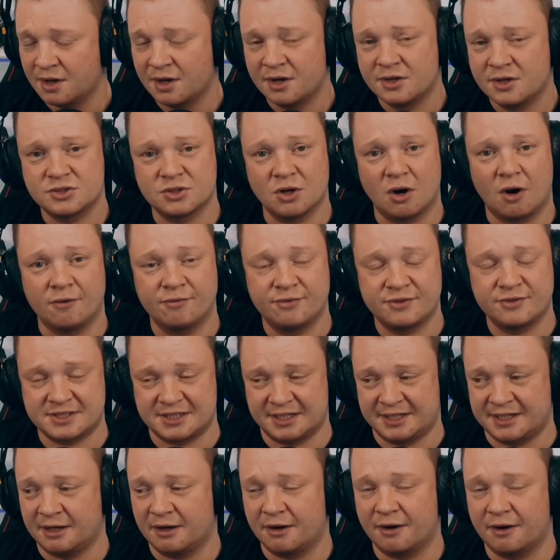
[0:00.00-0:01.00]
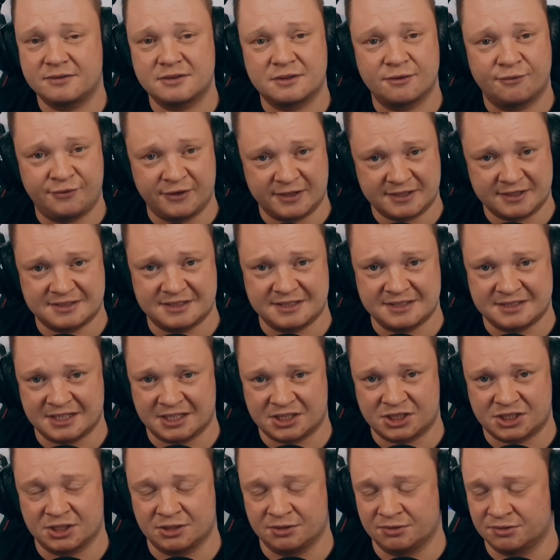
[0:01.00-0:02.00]
So obviously, to fix these
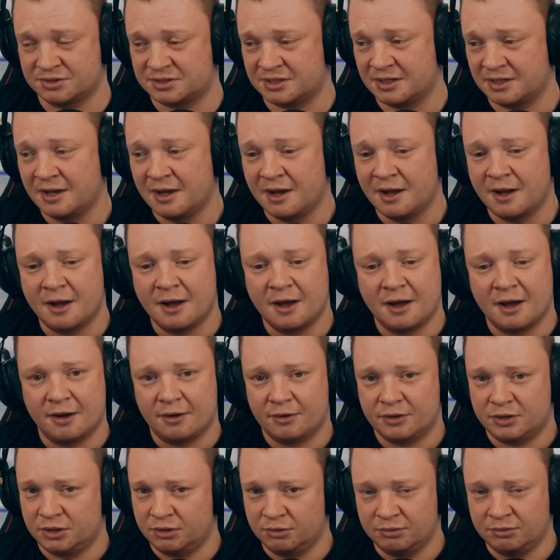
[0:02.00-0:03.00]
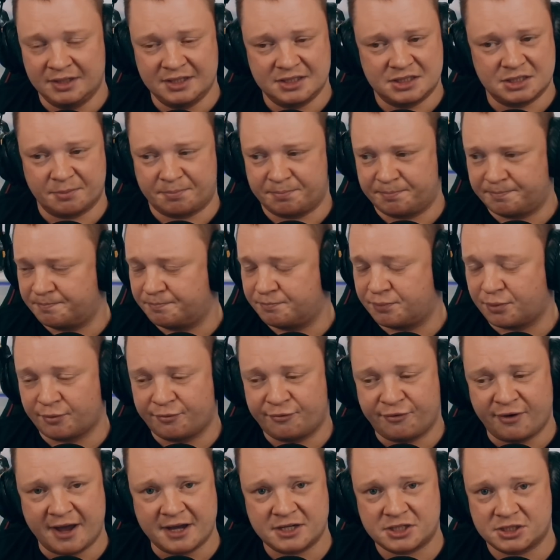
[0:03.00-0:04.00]
issues, you need a
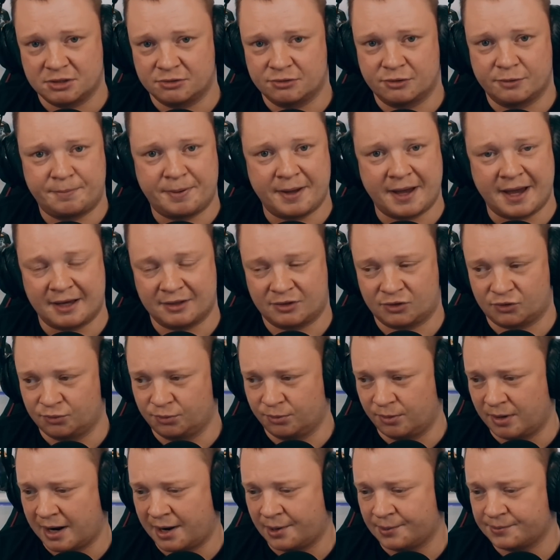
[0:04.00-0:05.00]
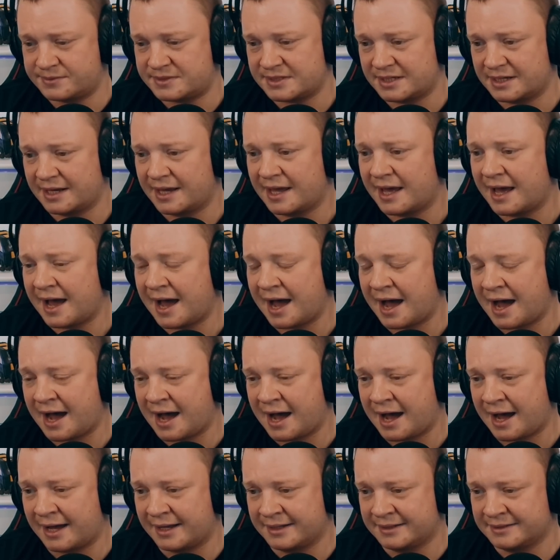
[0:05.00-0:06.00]
professional repair throughout,
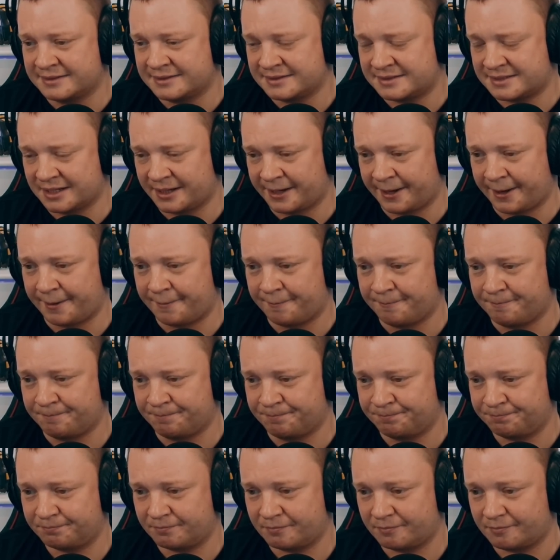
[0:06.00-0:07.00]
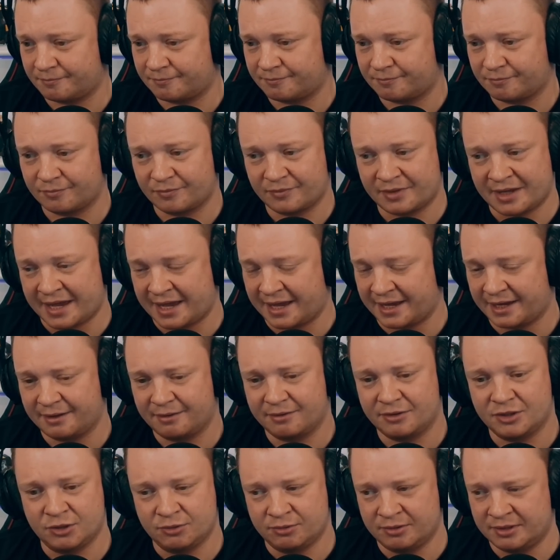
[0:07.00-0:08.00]
and yeah,
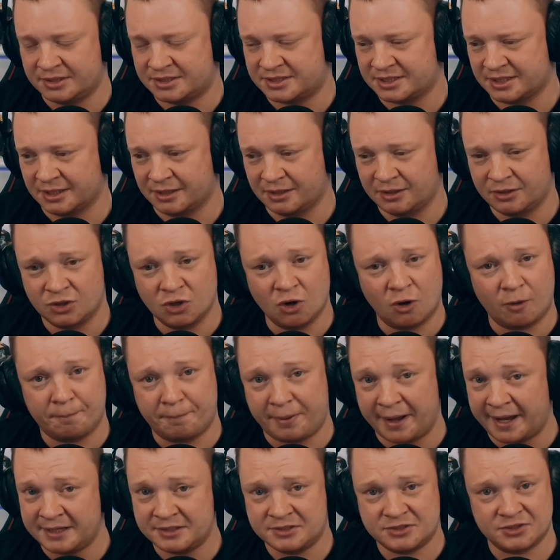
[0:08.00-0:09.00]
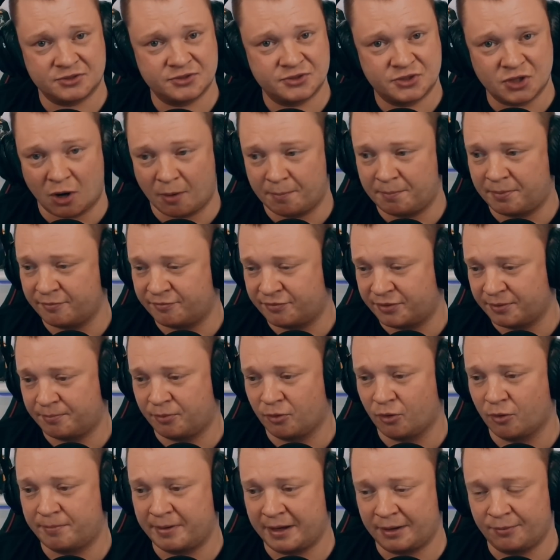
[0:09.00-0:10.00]
you need to not paint on top of the
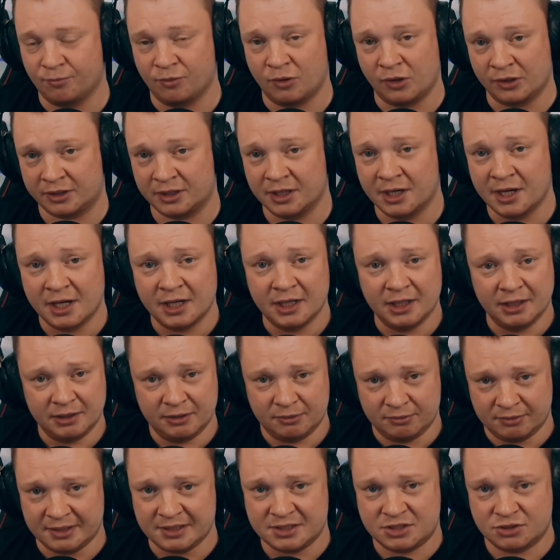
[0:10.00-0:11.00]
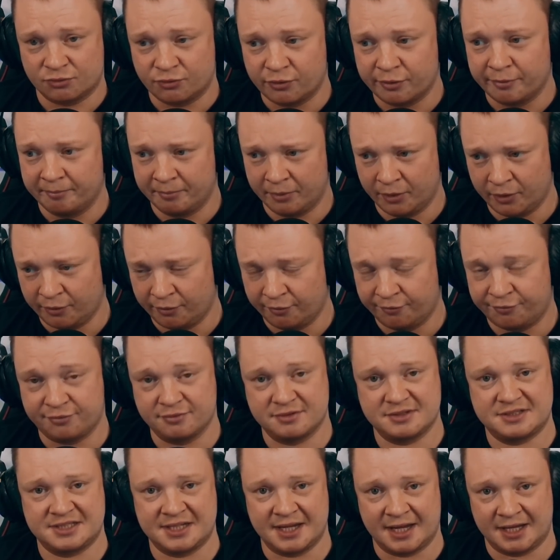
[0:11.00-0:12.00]
poor paintwork. You need to remove,
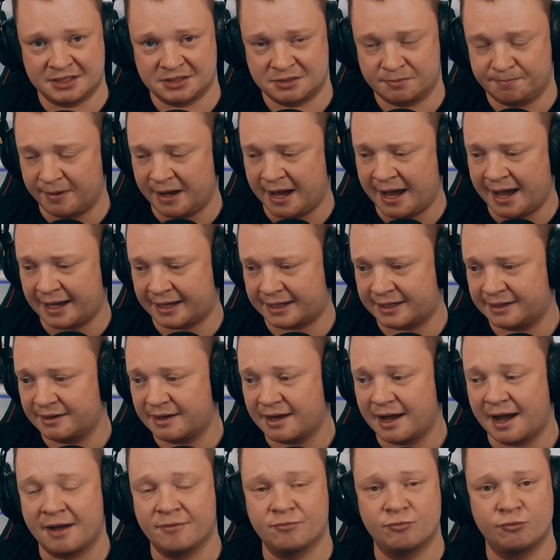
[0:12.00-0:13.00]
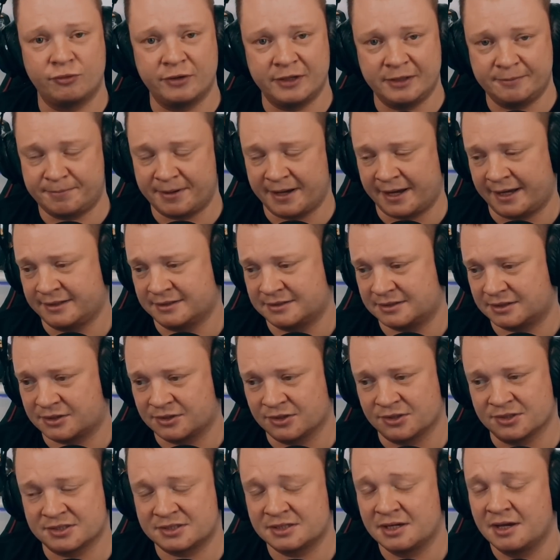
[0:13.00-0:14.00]
sand back, and repaint,
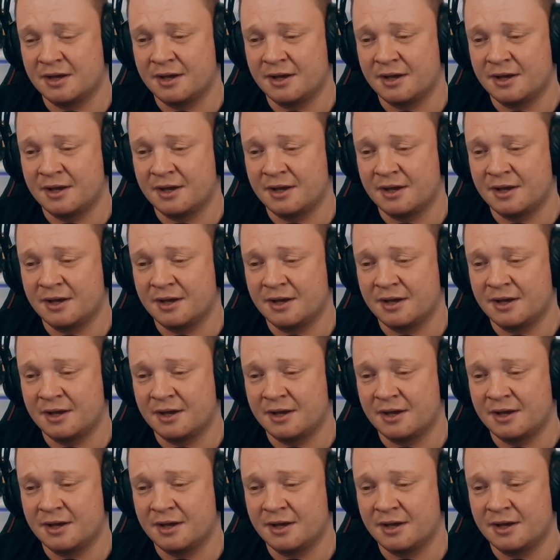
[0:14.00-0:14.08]
because